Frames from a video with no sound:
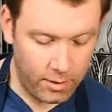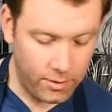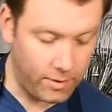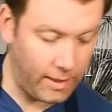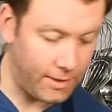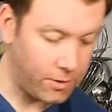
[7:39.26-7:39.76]

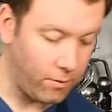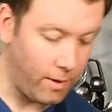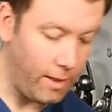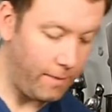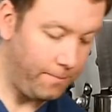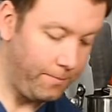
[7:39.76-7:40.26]
so that's
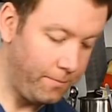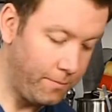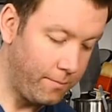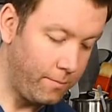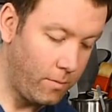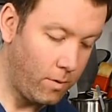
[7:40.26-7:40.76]
great.
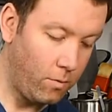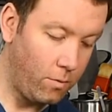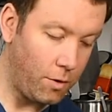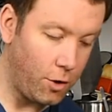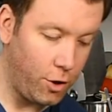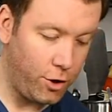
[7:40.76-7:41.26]
We're
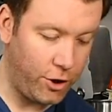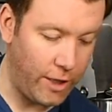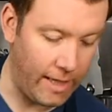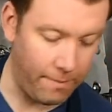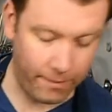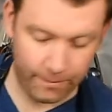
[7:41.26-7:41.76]
in good
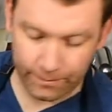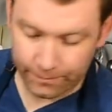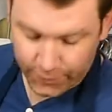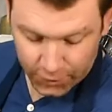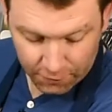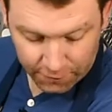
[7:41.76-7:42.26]
shape.
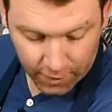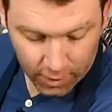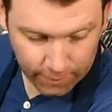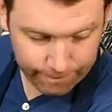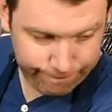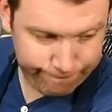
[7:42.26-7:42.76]
So
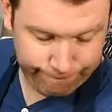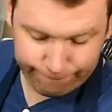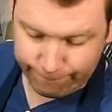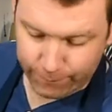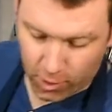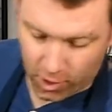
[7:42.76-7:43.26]
far,
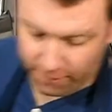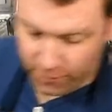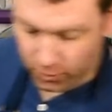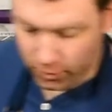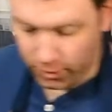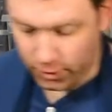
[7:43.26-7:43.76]
off
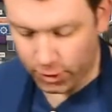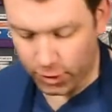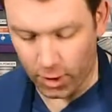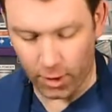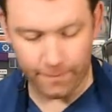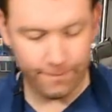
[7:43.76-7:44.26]
to a good
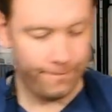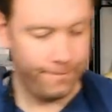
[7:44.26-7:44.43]
start.